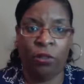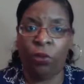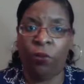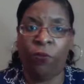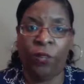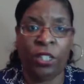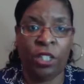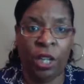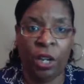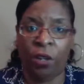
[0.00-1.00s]
You're a
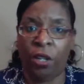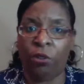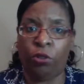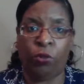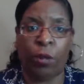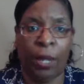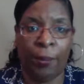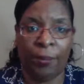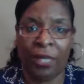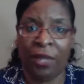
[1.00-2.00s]
visionary, your
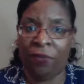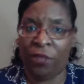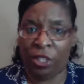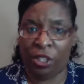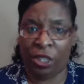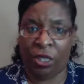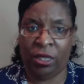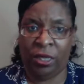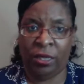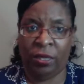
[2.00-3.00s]
dreams and
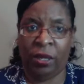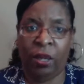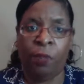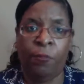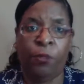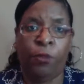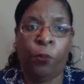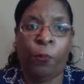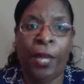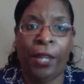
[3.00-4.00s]
visions,
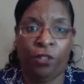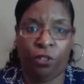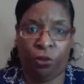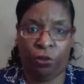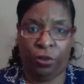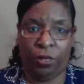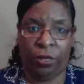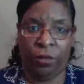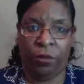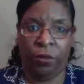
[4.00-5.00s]
through pictures,